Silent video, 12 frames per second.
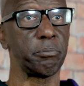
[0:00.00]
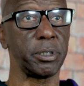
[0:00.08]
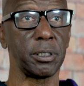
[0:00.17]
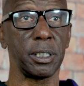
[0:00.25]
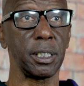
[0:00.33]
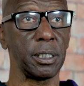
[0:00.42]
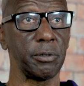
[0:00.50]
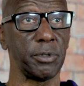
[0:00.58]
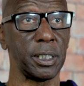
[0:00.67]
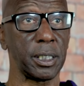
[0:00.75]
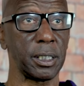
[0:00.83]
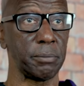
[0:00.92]
particularly
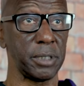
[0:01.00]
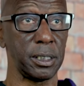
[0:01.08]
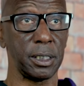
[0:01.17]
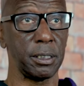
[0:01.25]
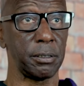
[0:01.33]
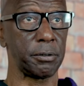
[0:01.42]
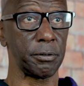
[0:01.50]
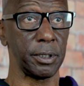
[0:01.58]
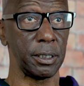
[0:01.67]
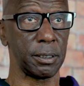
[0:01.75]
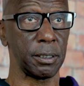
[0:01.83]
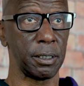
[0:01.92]
when it comes to these
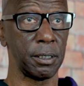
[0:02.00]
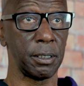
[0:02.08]
streets.